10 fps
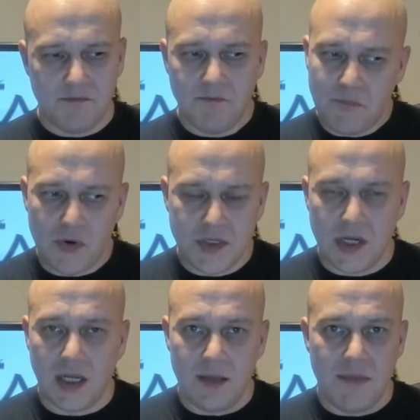
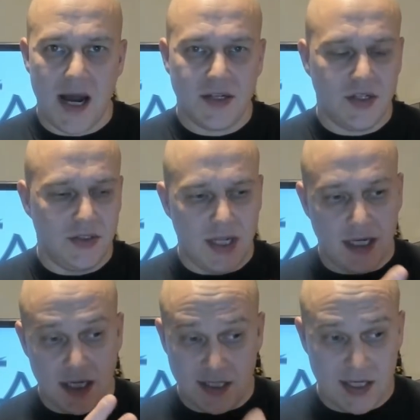personally imagine
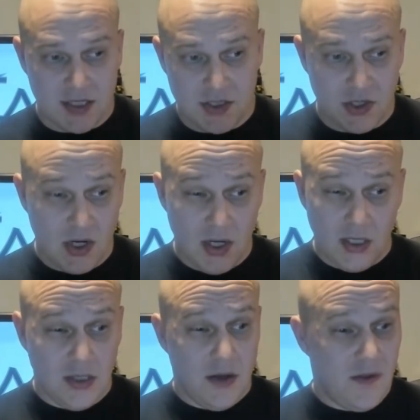taking such
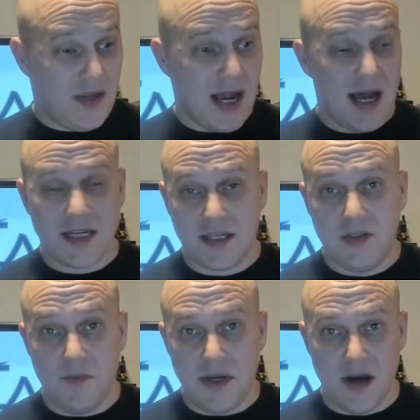task to
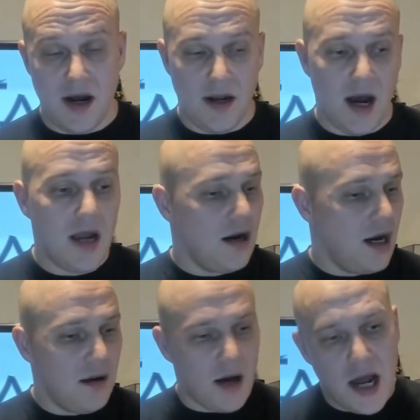be done. I,
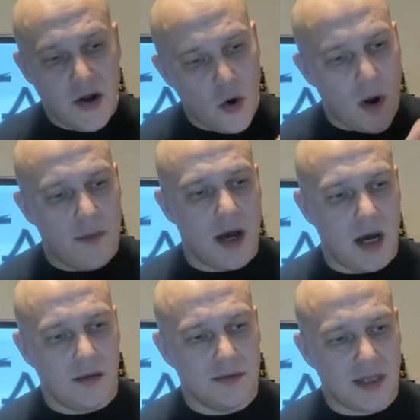I, I know I'm
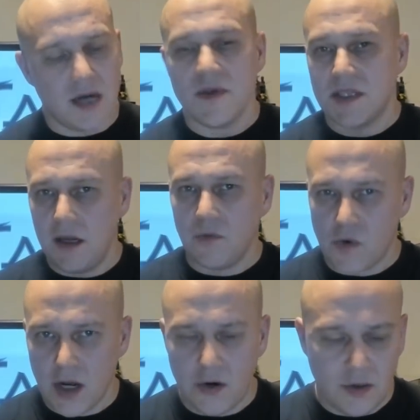a kind of a skilled
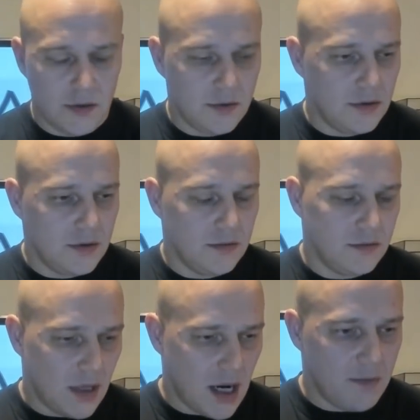writer.
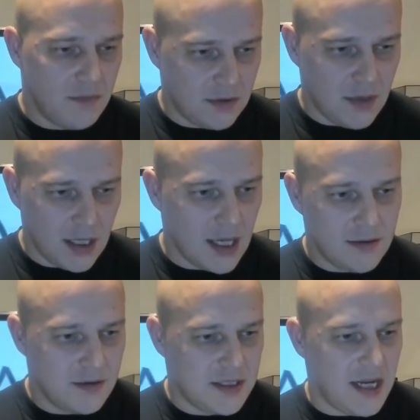I'm, I can say